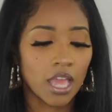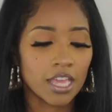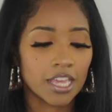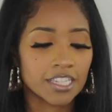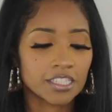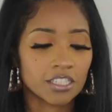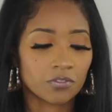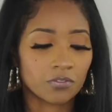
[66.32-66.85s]

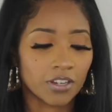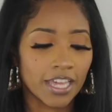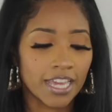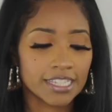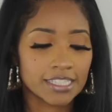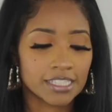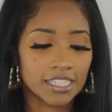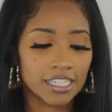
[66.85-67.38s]
It's a
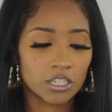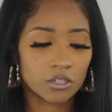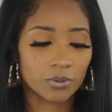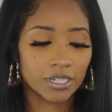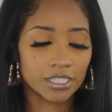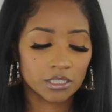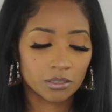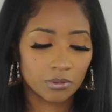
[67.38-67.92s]
flaxseed
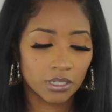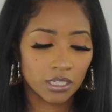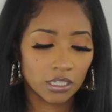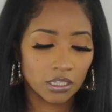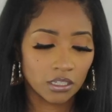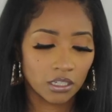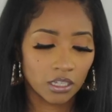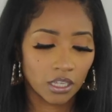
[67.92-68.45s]

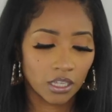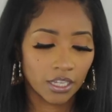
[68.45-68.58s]
recipe,